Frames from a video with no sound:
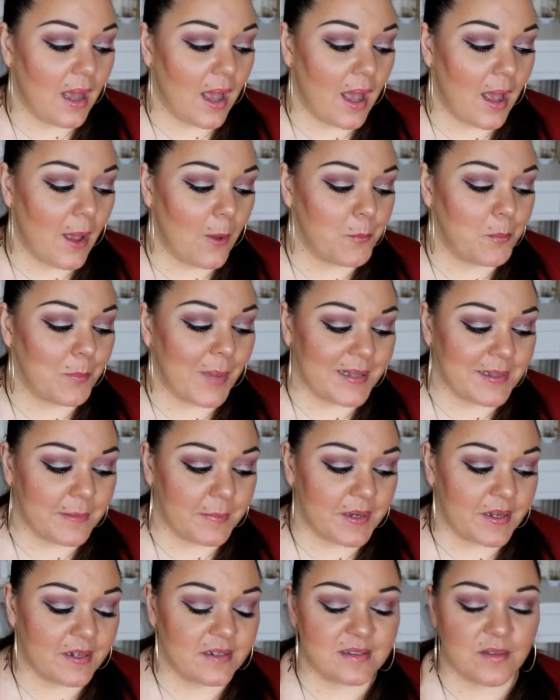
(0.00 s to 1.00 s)
Mainly
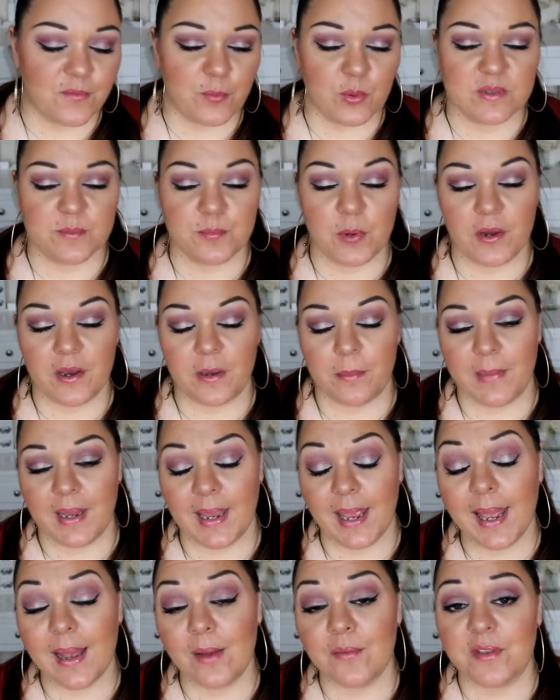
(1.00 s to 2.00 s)
because they've always broken me
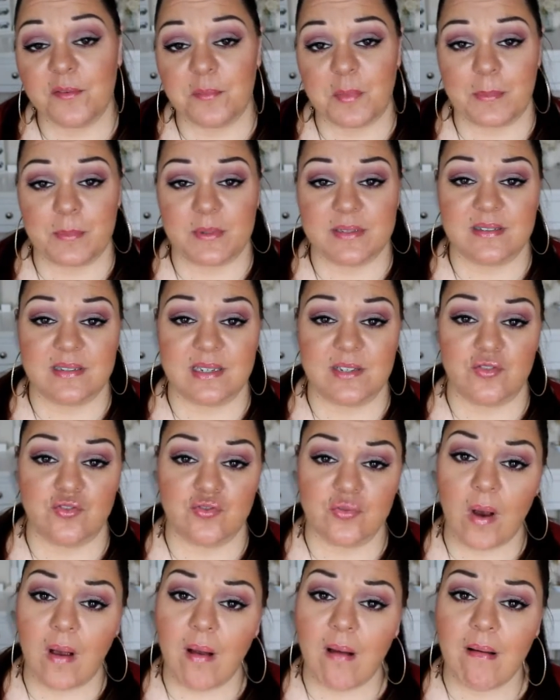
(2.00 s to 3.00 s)
out, they've made my skin
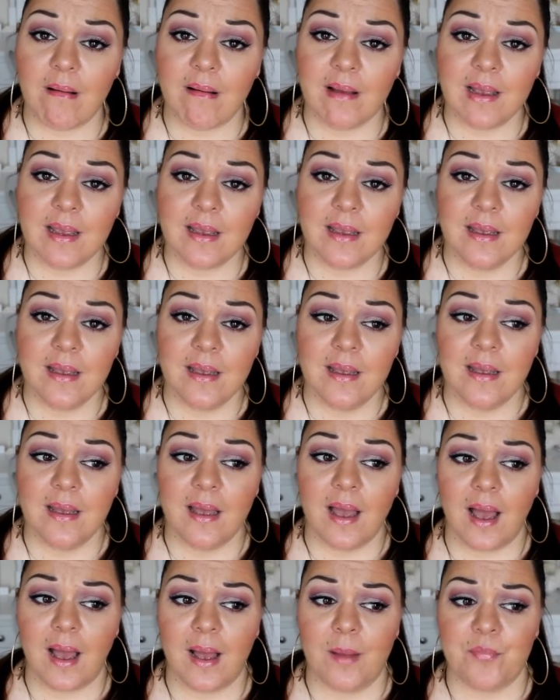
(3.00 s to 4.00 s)
dry,
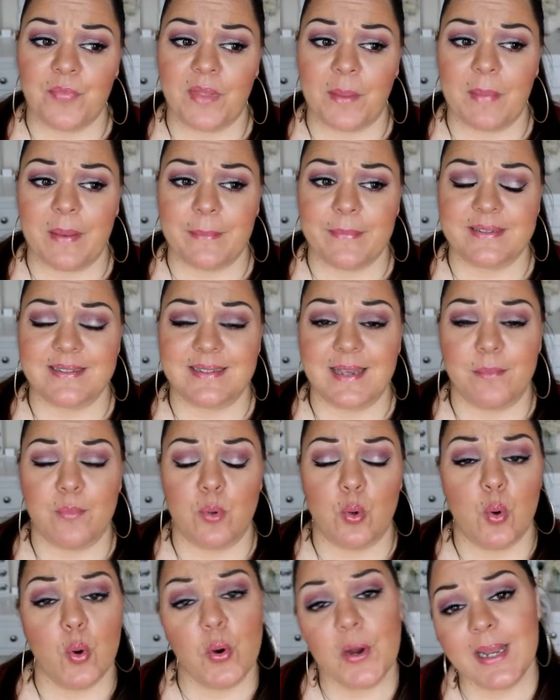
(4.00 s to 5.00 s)
they make my skin
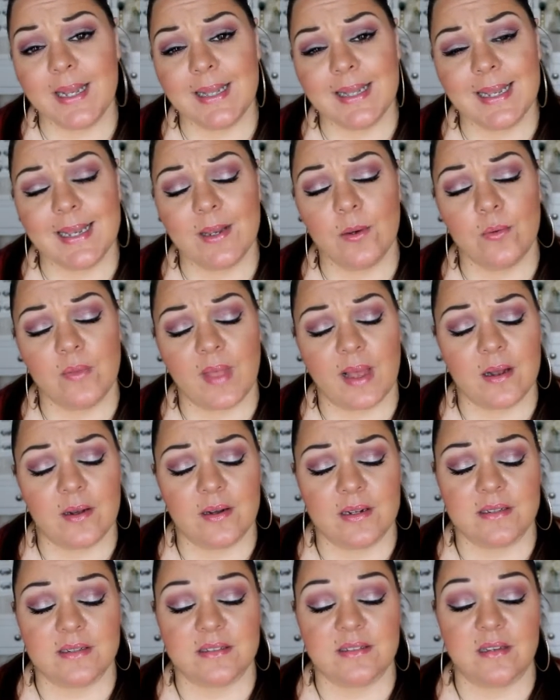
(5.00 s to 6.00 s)
more oily, all that
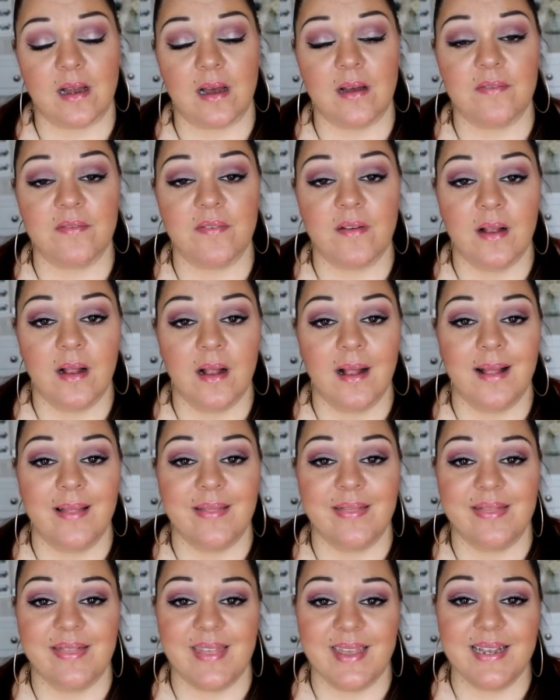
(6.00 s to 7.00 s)
kind of stuff.
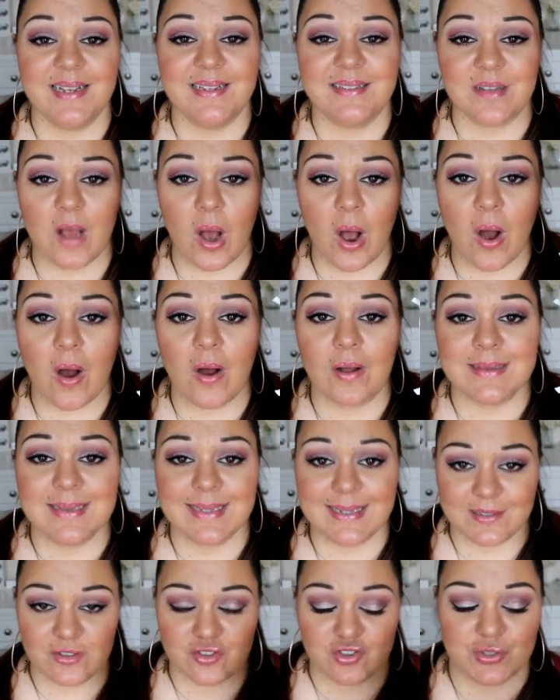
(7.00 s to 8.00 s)
These are
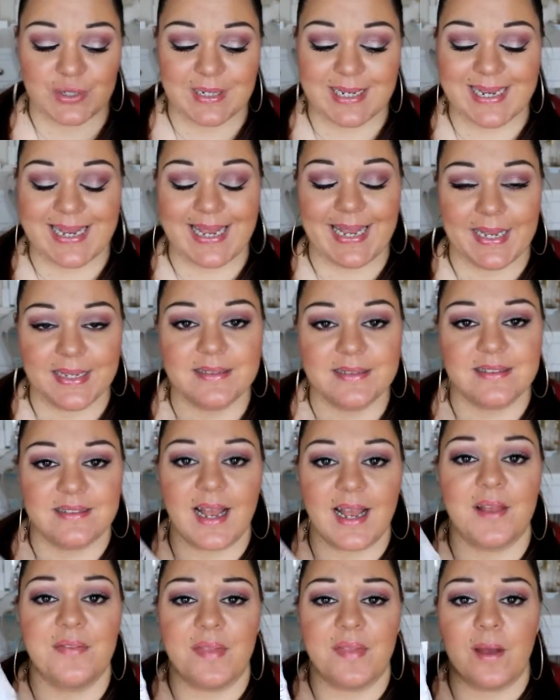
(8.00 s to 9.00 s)
literally
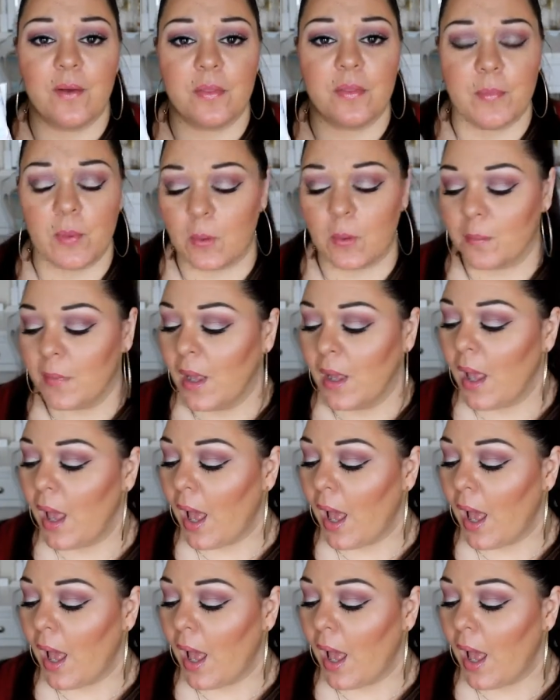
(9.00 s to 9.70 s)
insane. They are the bomb.